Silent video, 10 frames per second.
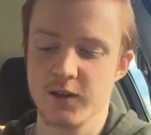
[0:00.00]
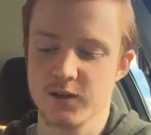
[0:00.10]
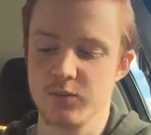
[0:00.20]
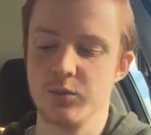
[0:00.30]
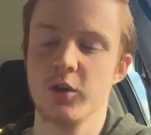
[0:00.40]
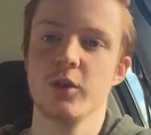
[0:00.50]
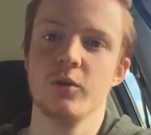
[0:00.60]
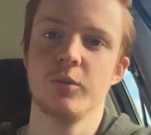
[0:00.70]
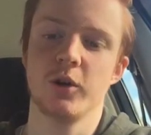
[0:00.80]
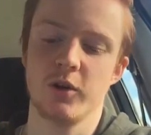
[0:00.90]
this and
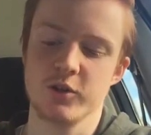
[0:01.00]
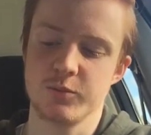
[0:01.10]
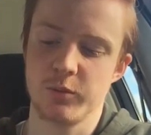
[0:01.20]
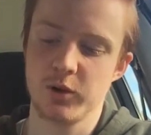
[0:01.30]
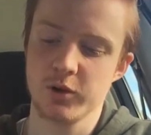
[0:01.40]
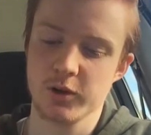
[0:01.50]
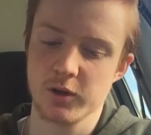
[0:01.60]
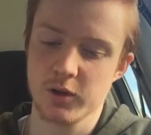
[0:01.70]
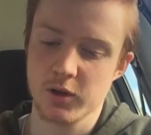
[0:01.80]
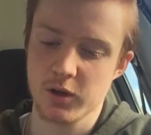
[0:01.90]
put it onto my blog.
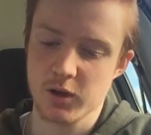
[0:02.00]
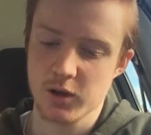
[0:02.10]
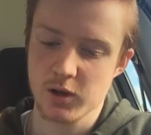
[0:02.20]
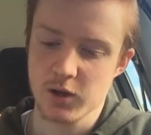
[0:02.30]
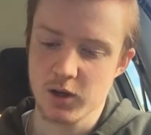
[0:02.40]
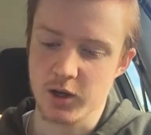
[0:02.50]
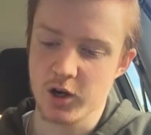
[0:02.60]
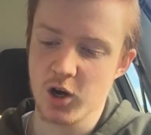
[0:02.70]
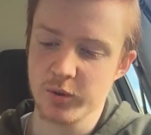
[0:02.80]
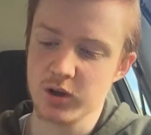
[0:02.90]
And
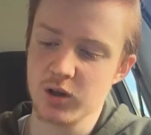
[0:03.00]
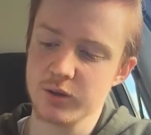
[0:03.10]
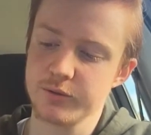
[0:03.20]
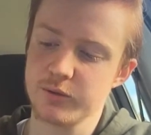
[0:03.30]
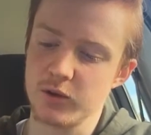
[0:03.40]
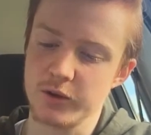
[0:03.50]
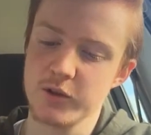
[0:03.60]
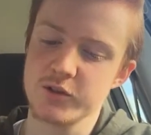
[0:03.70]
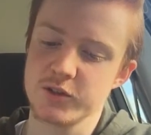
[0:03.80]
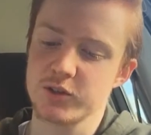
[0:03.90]
Comic Life, I
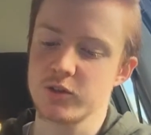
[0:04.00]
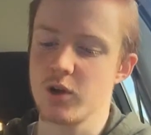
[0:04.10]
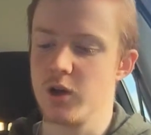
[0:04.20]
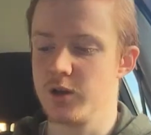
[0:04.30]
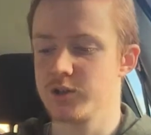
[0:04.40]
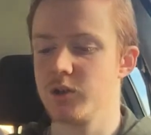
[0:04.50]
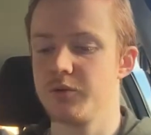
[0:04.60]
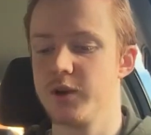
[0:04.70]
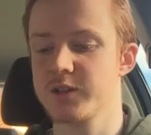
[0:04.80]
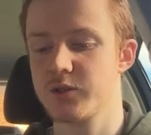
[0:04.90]
use this
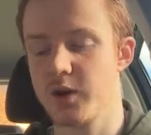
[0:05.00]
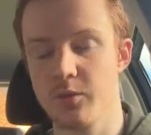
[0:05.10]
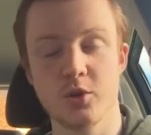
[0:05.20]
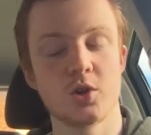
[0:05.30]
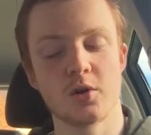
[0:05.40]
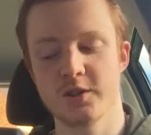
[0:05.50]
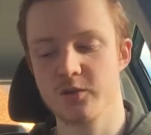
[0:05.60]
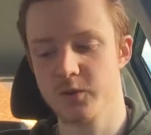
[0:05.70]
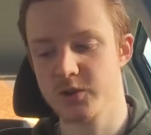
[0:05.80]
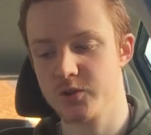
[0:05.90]
software to create the majority of
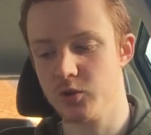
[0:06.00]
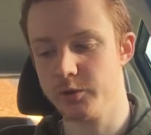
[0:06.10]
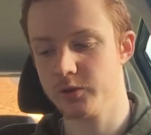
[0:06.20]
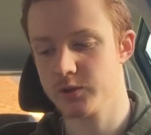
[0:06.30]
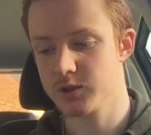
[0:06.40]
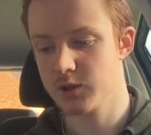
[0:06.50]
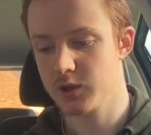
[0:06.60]
my storyboards.